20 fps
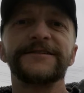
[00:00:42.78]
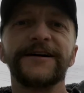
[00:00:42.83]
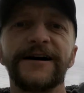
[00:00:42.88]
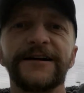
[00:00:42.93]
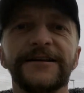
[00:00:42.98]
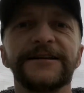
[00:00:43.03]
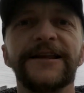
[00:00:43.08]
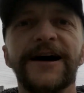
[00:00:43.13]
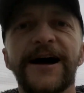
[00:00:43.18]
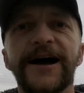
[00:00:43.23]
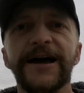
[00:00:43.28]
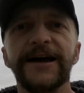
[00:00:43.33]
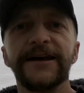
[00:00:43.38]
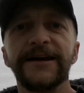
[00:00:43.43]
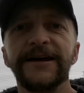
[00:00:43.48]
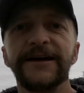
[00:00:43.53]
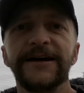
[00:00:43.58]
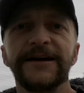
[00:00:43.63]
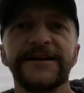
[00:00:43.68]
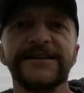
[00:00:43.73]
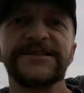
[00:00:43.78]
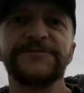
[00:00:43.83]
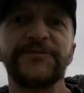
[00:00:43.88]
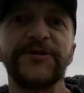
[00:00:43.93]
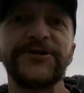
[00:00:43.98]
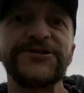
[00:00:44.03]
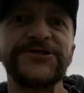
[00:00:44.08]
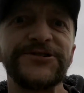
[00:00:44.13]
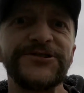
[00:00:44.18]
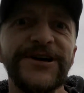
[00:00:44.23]
dotted line.
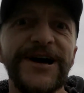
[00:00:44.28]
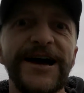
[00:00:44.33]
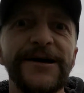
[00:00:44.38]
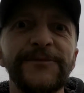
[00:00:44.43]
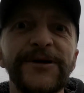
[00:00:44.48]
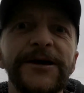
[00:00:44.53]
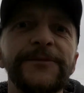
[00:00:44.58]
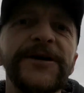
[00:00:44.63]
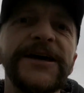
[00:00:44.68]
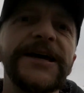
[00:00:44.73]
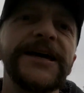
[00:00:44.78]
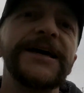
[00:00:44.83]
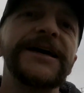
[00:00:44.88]
Sprinter time, baby.